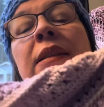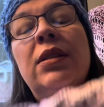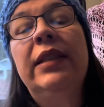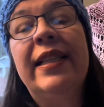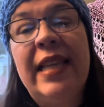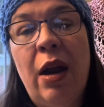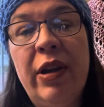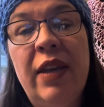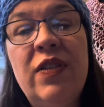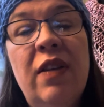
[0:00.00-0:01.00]
It's our
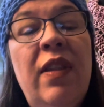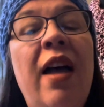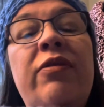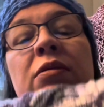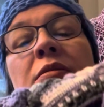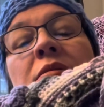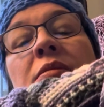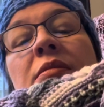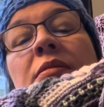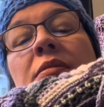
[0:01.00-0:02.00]
Gifts of Love.
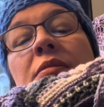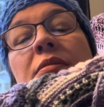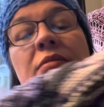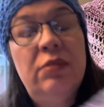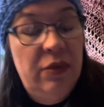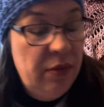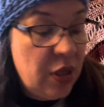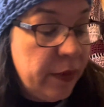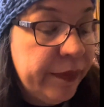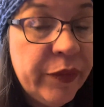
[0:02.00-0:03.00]

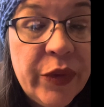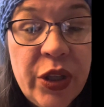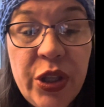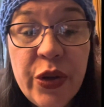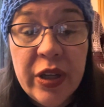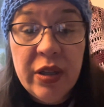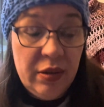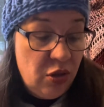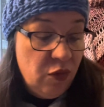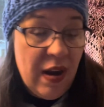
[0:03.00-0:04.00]
So you can,
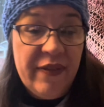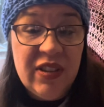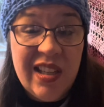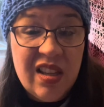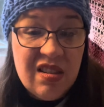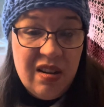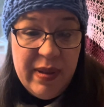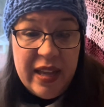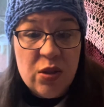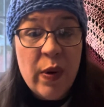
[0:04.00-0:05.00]
raffle tickets are going to be
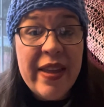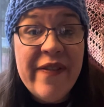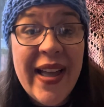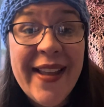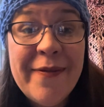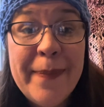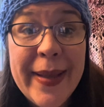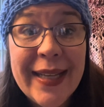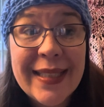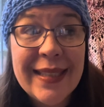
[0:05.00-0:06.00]
like $25,
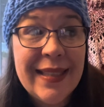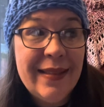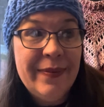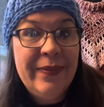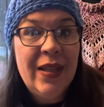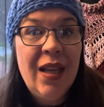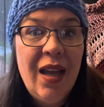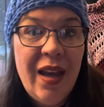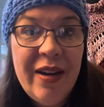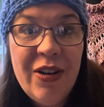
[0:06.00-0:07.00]
$100
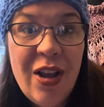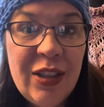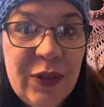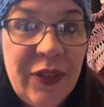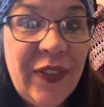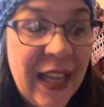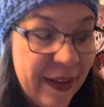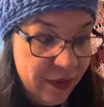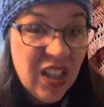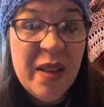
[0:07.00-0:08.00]
for
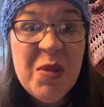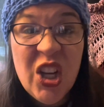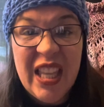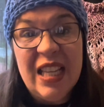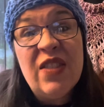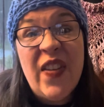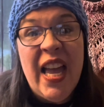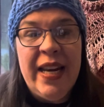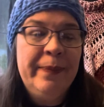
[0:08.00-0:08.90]
five. Come look at it, it's fun.